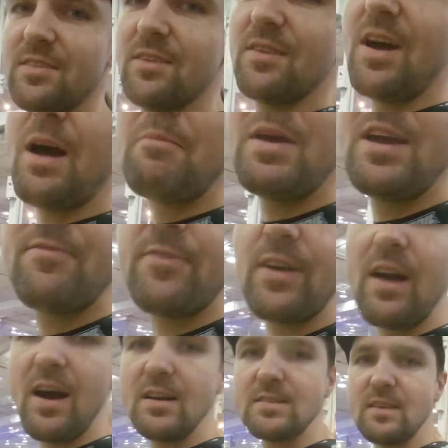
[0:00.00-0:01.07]
they're not made for
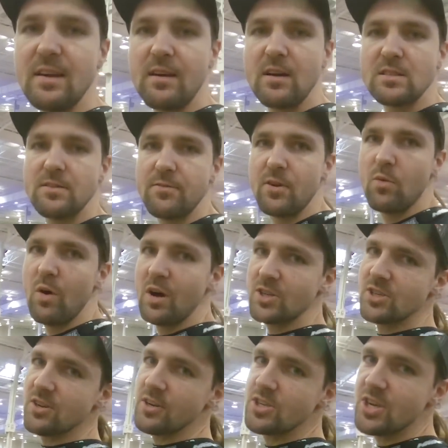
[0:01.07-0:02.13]
guys like us. If you're
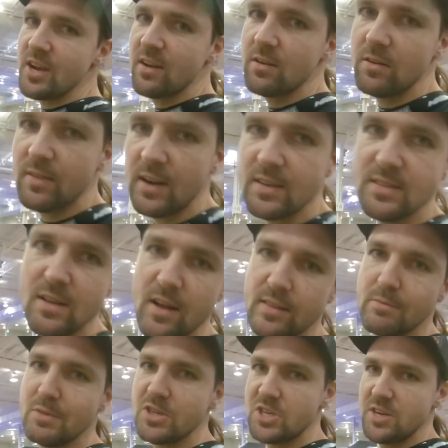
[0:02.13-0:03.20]
watching our channel, that is
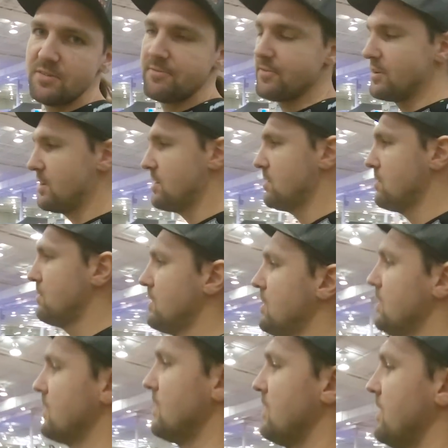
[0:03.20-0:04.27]
not the machine for
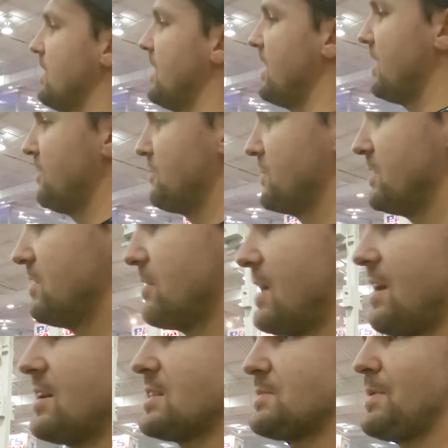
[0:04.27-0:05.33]
you. Um, you
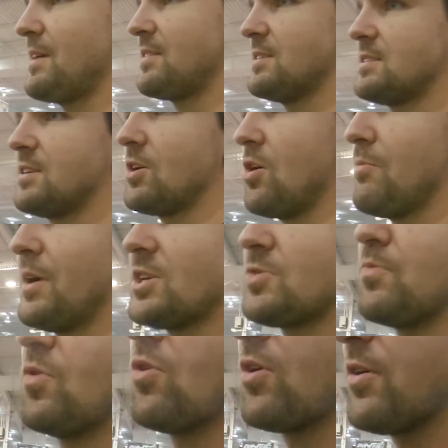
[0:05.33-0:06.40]
can't expect this to go
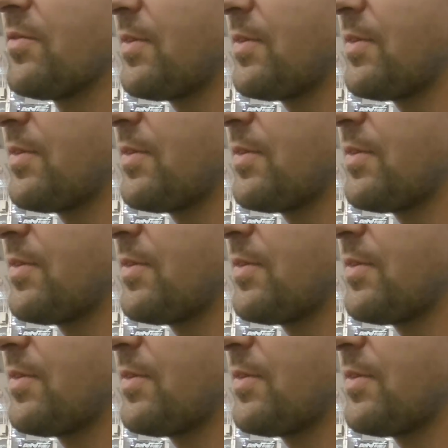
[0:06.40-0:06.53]
much more